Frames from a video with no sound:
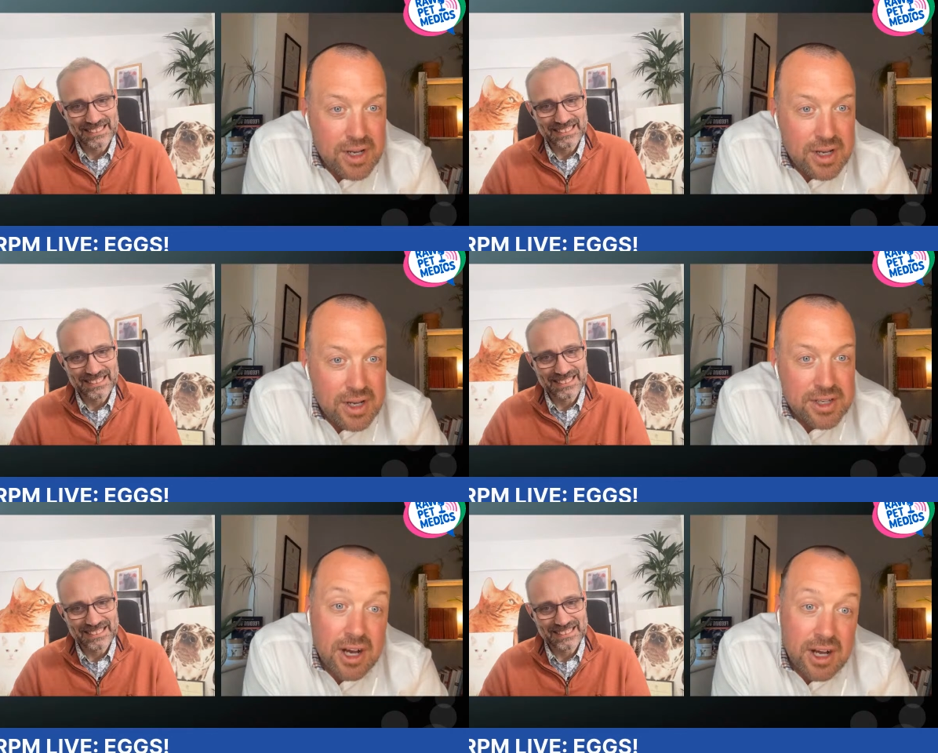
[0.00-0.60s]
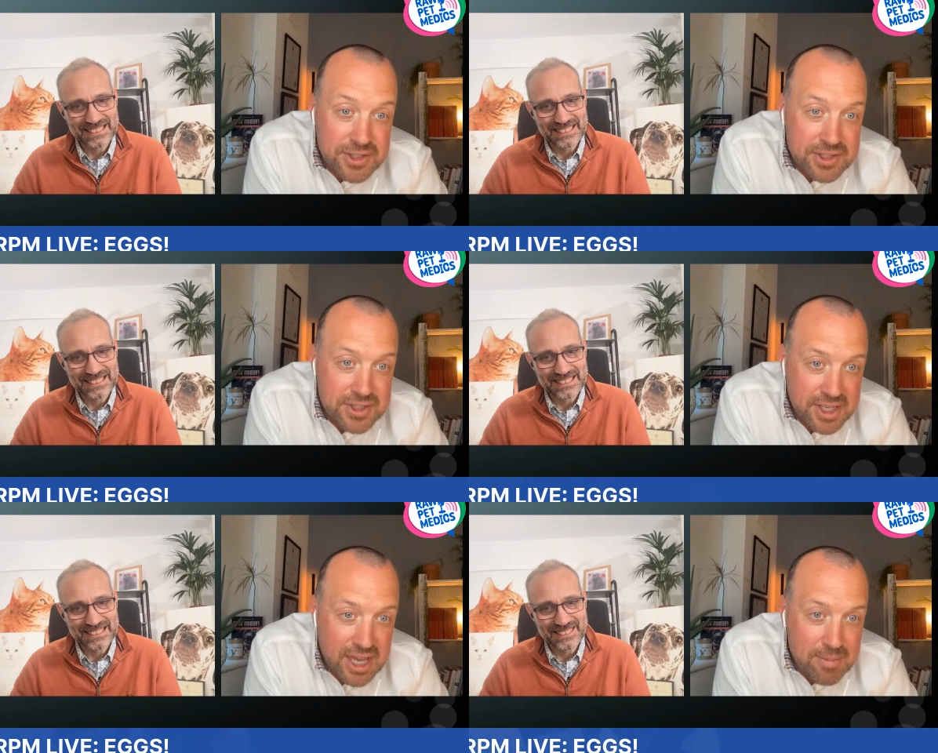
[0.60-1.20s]
Speaker 1: the nonsense
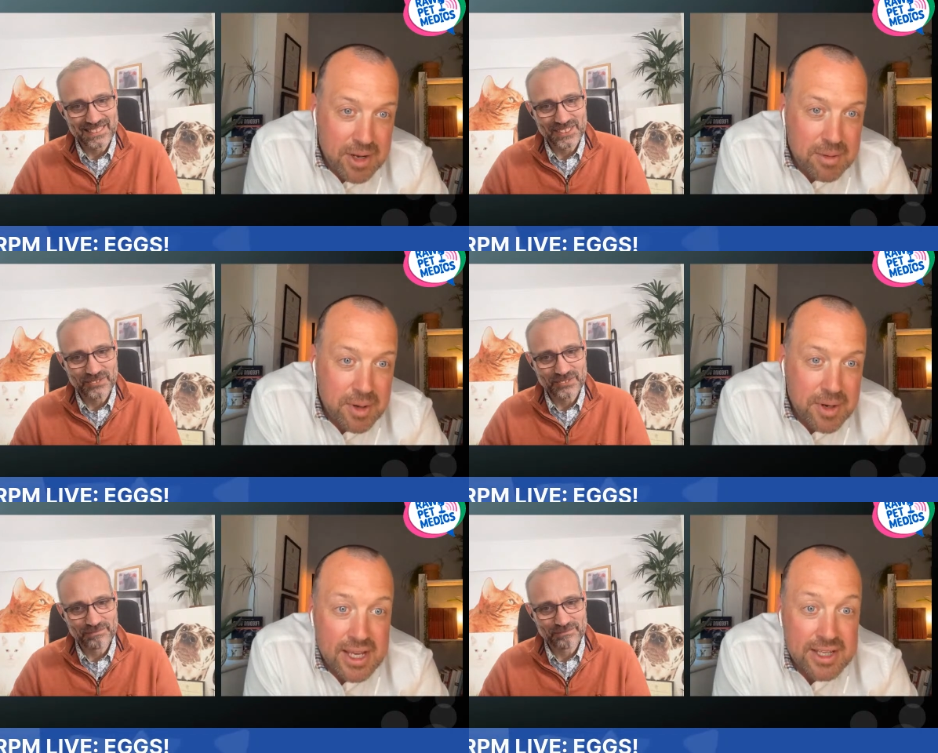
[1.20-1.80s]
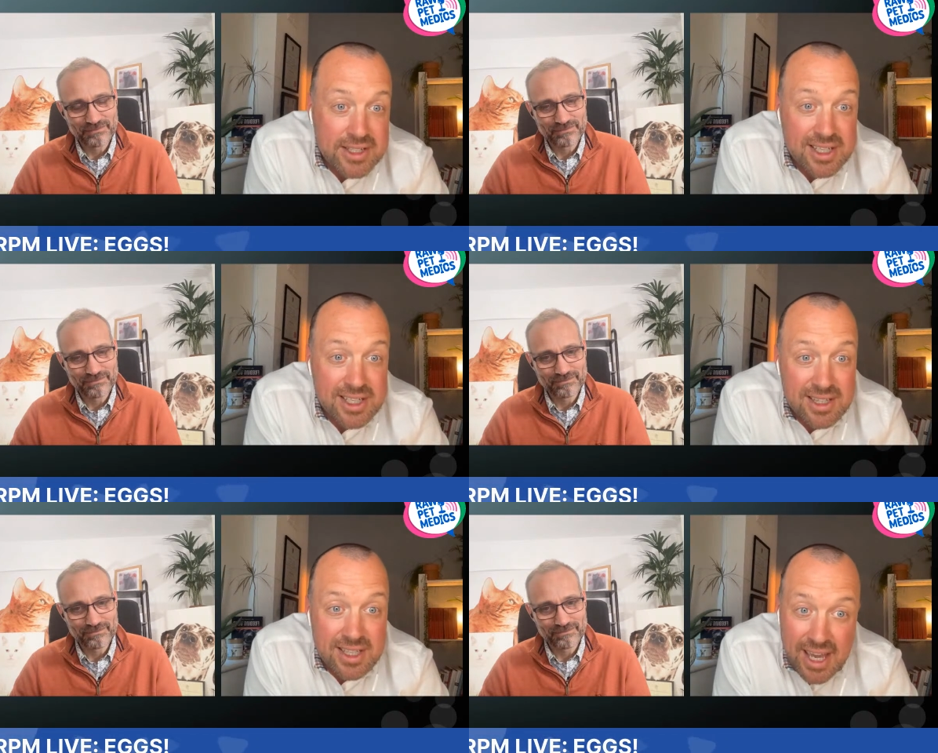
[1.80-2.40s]
that came out about eggs
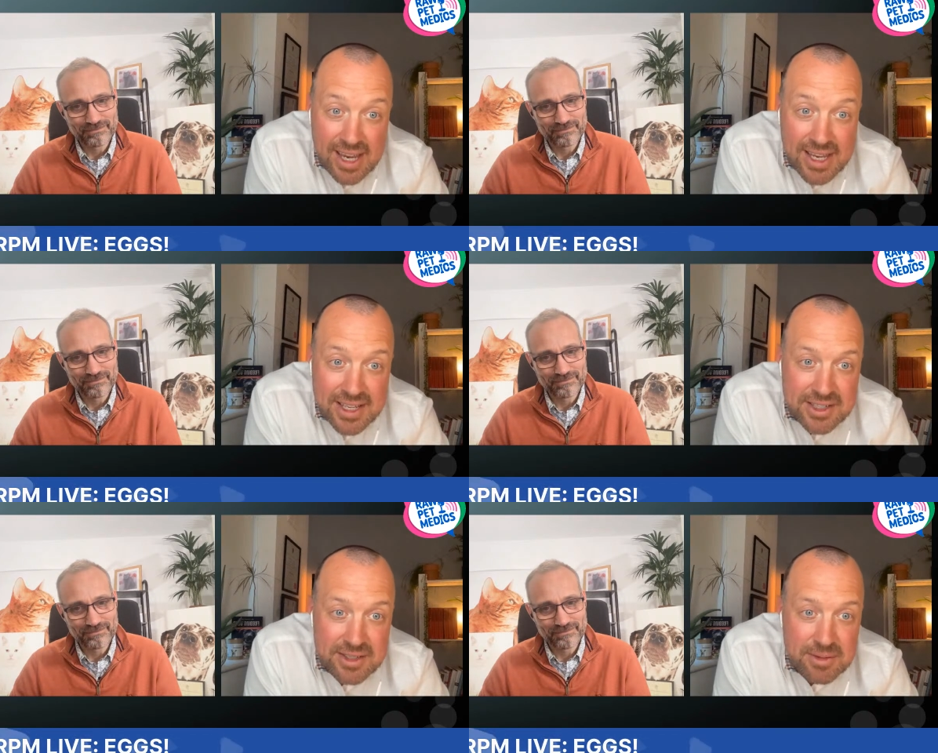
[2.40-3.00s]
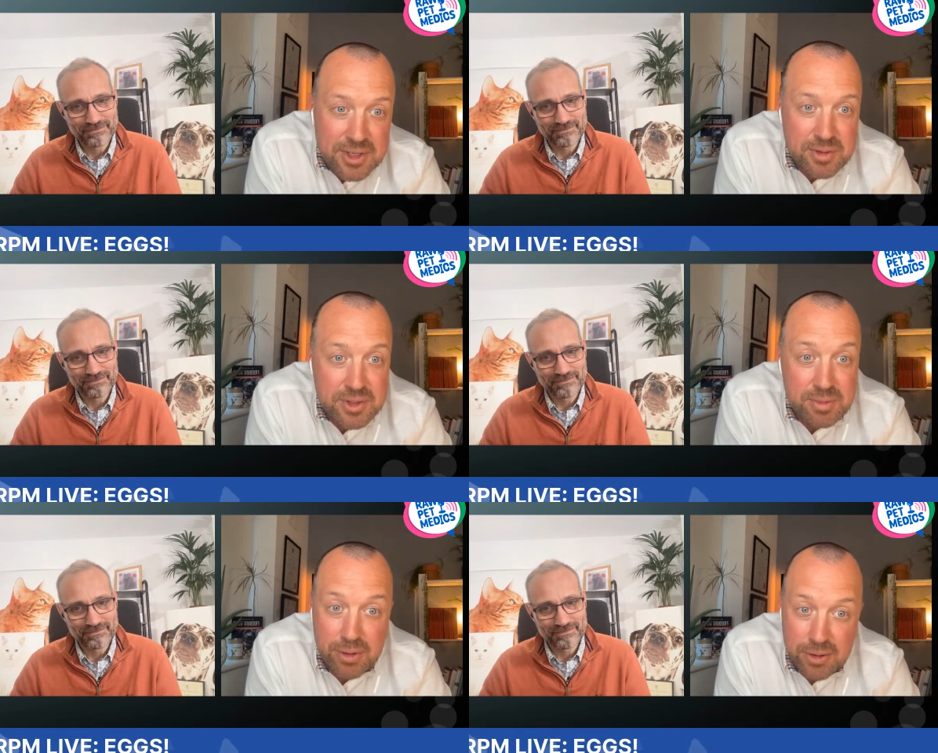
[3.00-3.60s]
in the 80s, which was
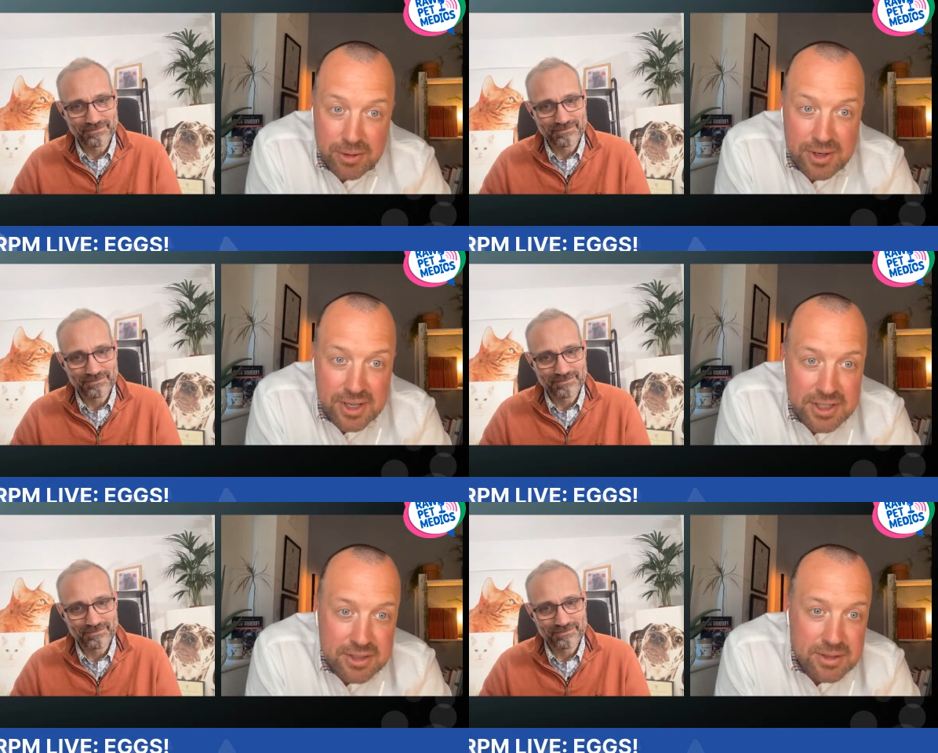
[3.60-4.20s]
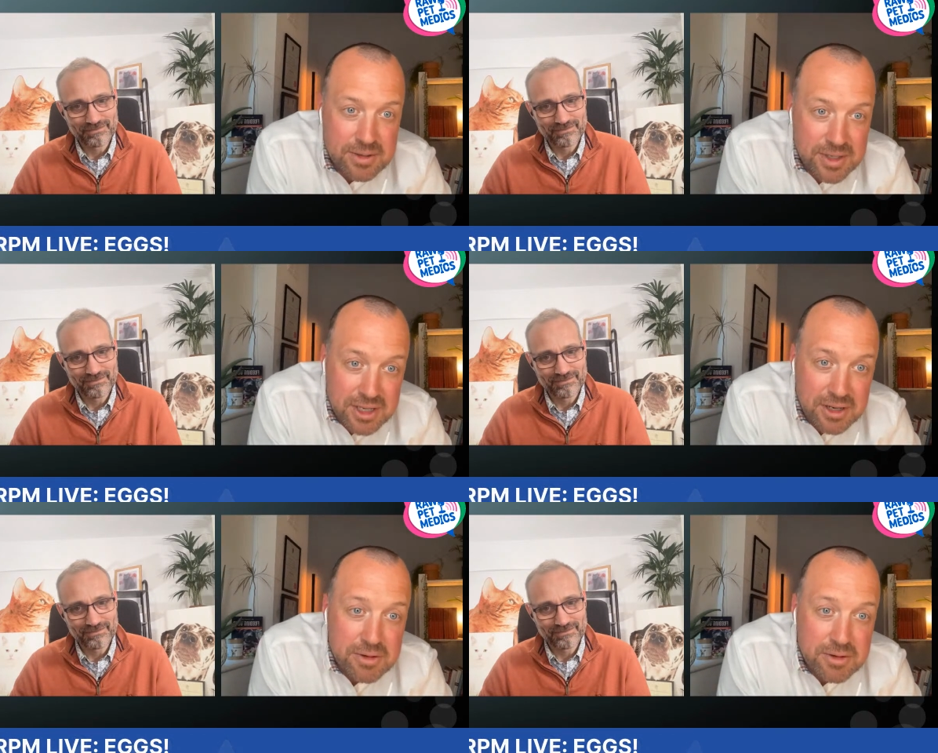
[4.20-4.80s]
a ploy to
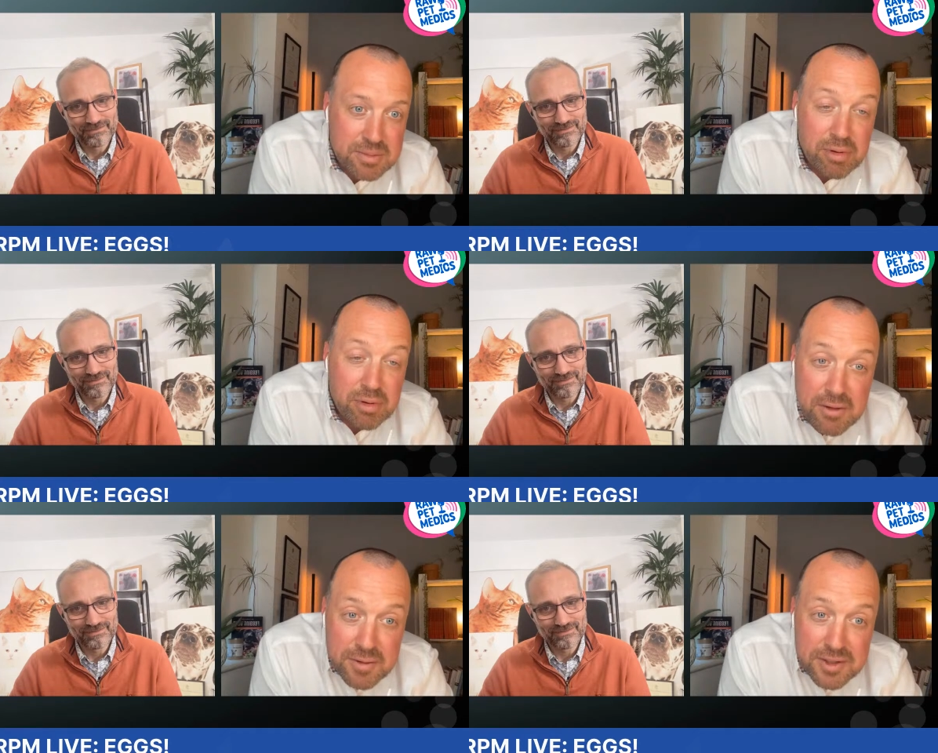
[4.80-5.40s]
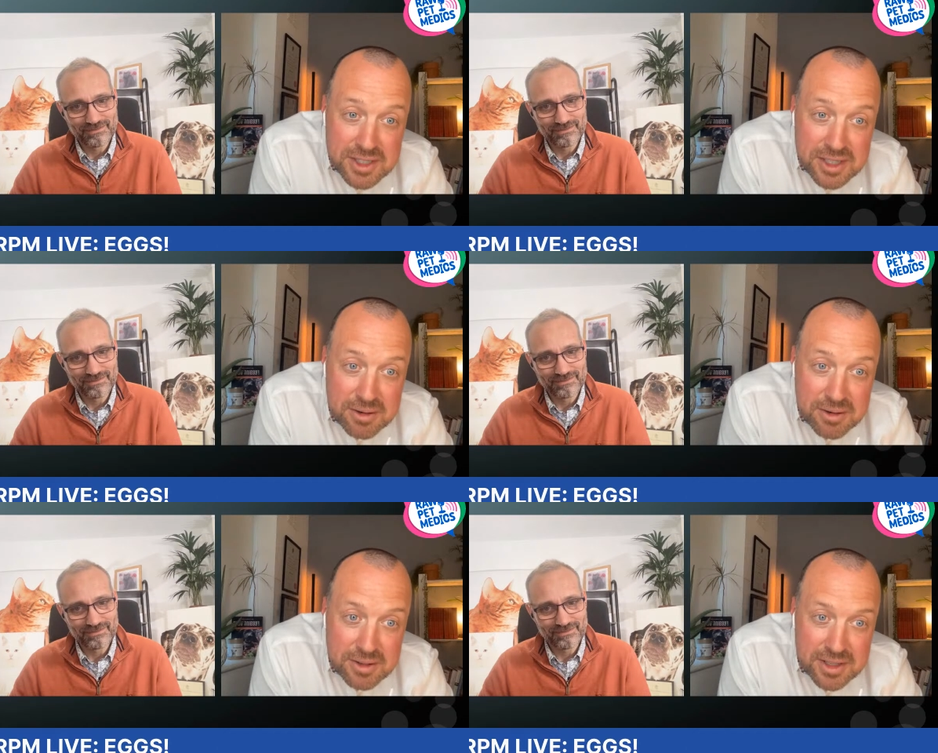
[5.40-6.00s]
increase breakfast
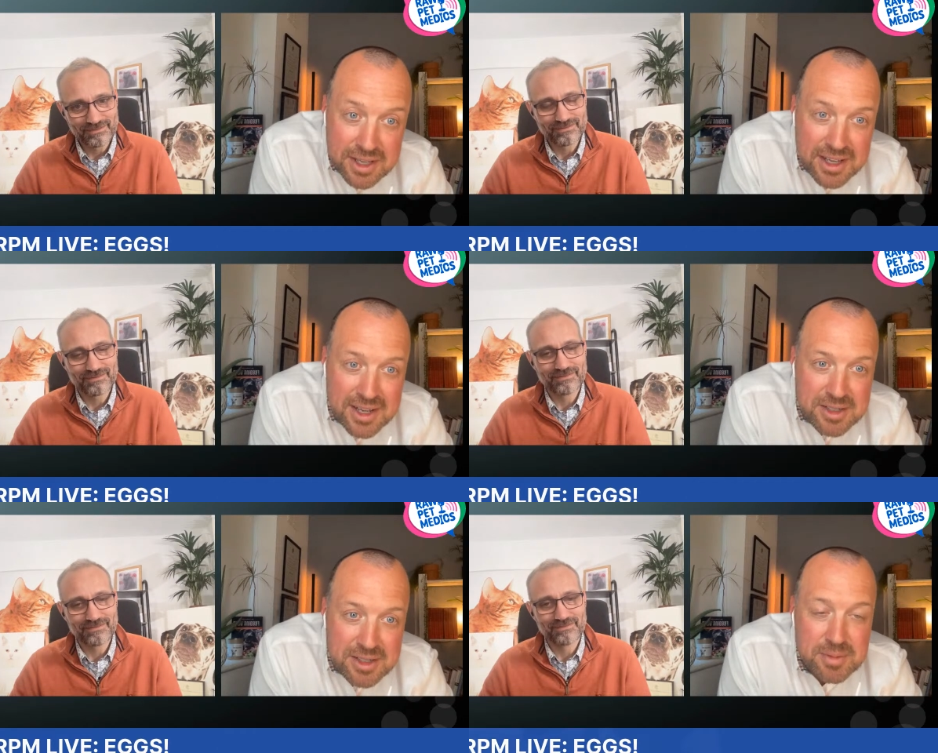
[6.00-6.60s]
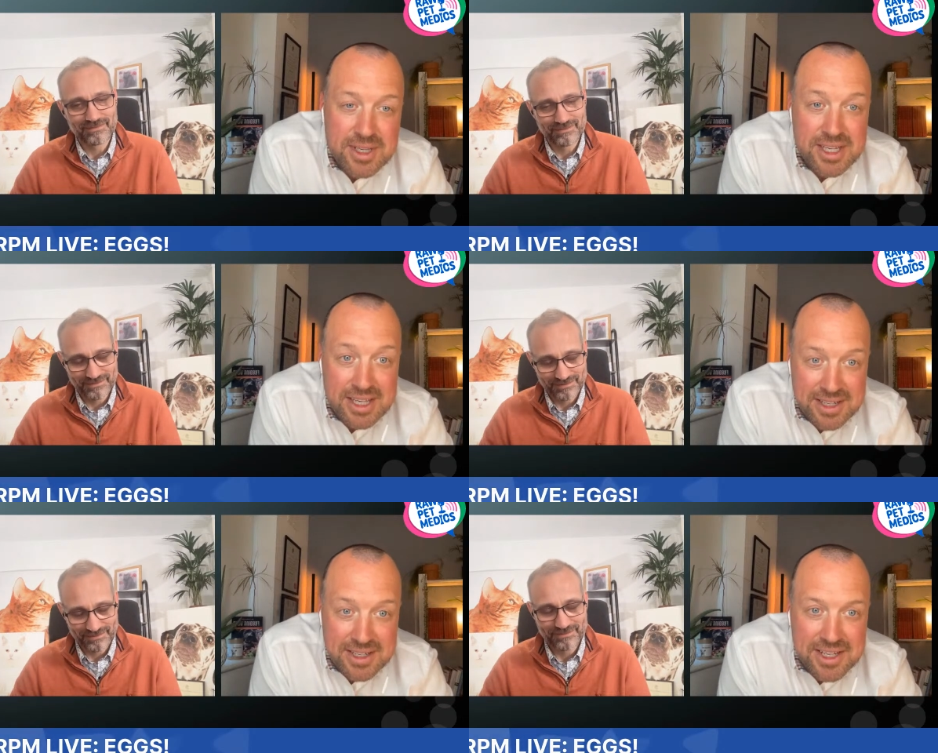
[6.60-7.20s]
cereal to be
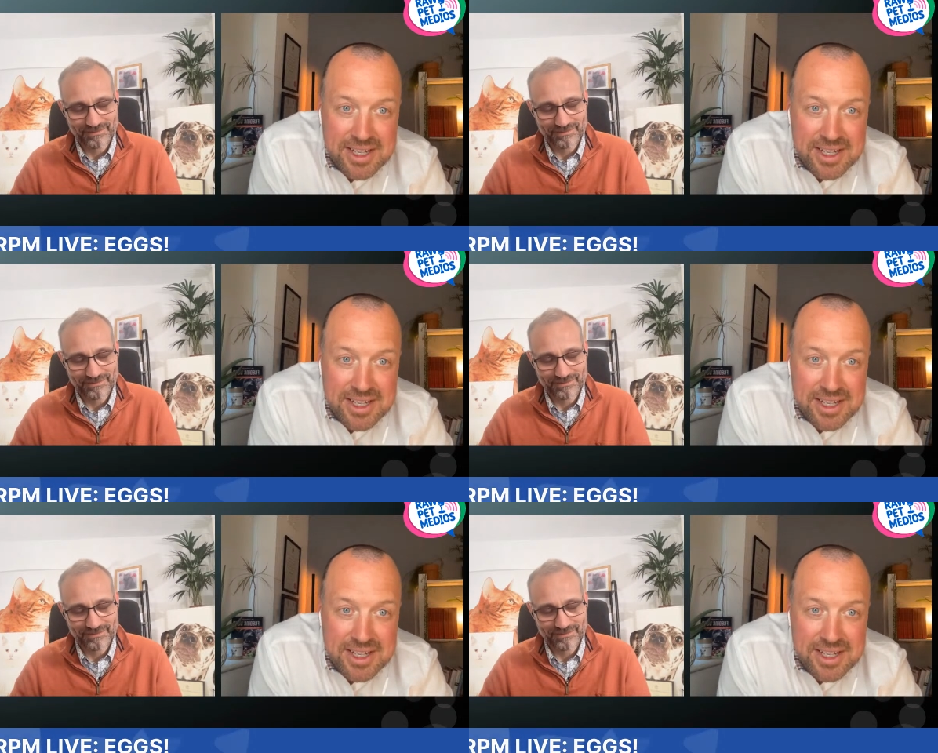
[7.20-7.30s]
eaten